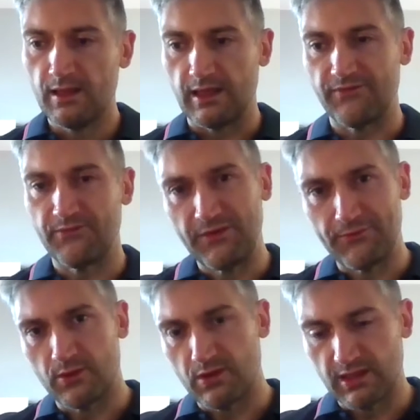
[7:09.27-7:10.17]
if
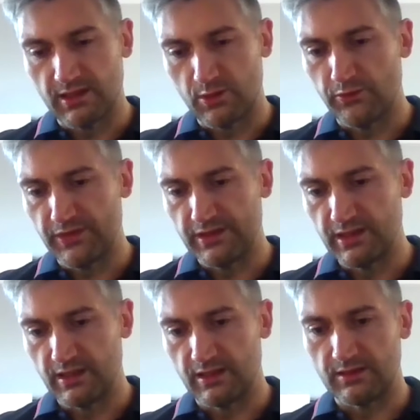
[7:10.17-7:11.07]
before the COVID,
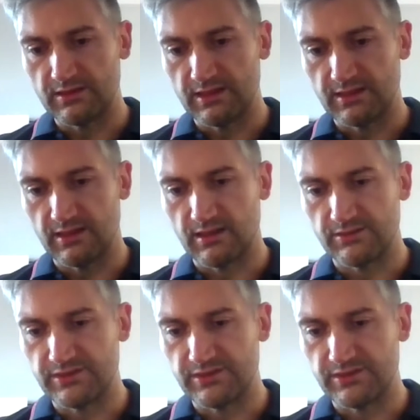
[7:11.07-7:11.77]
the